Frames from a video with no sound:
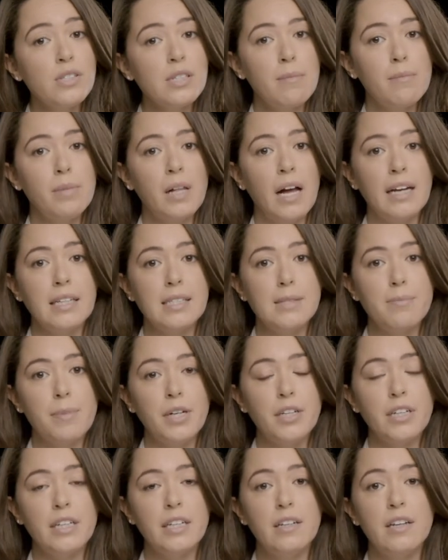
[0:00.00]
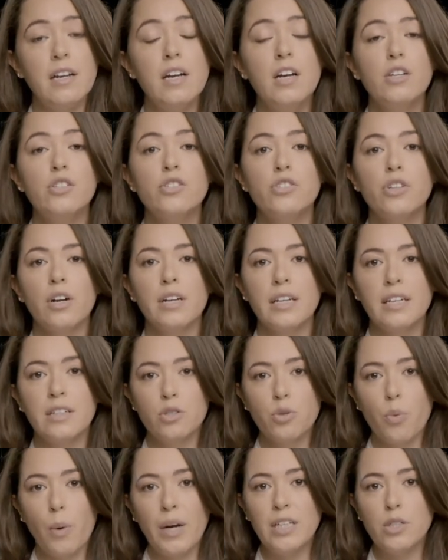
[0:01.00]
compliance period, starting in
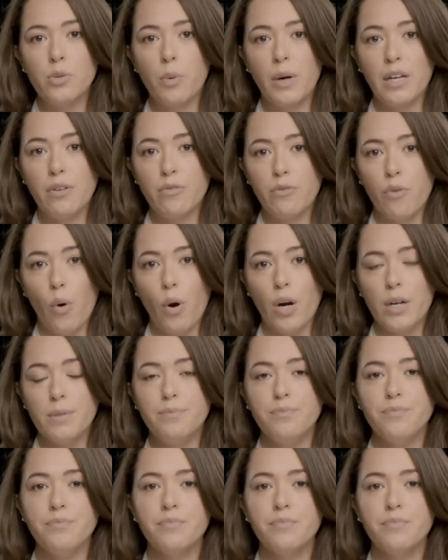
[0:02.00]
2024.